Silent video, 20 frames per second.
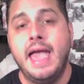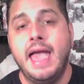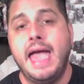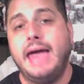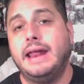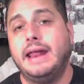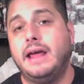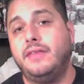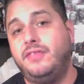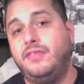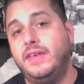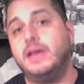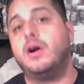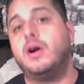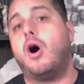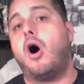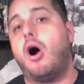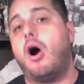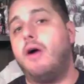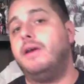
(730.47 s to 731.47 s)
And I think
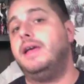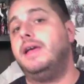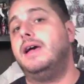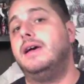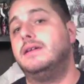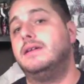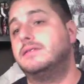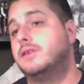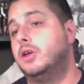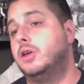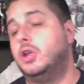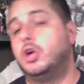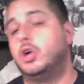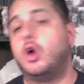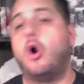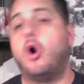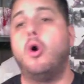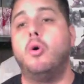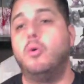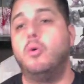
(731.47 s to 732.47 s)
Arya is going to
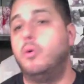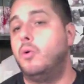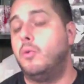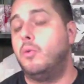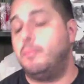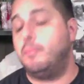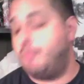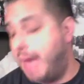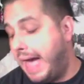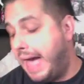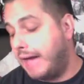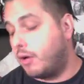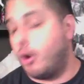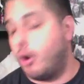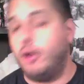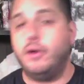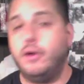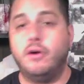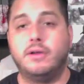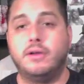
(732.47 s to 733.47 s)
go back
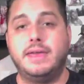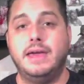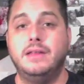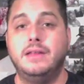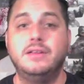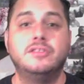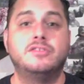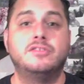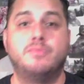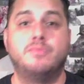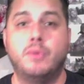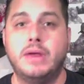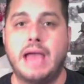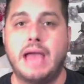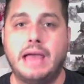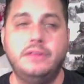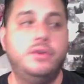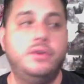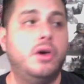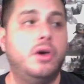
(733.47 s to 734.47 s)
on her killing spree.
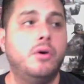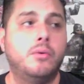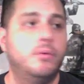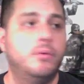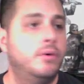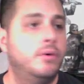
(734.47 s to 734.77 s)
I do.